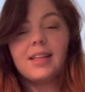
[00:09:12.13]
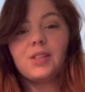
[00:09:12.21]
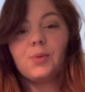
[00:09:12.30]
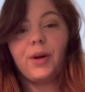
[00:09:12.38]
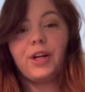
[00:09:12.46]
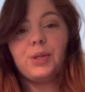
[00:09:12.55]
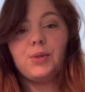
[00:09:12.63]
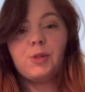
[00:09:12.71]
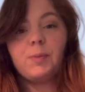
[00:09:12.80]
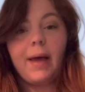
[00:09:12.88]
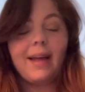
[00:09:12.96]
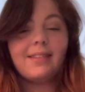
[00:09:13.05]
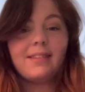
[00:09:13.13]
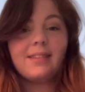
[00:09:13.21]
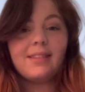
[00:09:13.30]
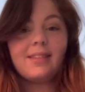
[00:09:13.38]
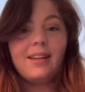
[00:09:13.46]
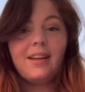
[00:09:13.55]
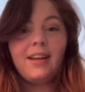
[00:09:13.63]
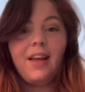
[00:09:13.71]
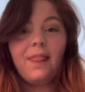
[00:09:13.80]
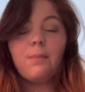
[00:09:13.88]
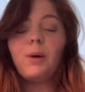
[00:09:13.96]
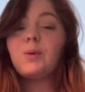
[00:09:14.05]
It's where you spend
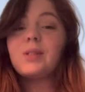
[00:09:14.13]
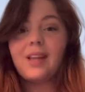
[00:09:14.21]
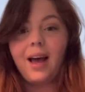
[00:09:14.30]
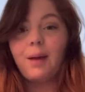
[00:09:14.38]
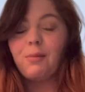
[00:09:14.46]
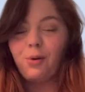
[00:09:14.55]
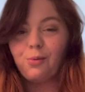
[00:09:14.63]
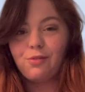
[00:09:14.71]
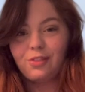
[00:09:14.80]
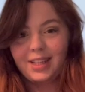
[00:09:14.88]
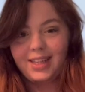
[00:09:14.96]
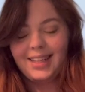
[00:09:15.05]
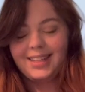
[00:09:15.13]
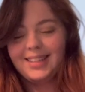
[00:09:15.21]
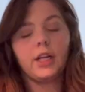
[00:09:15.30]
the most time, hopefully.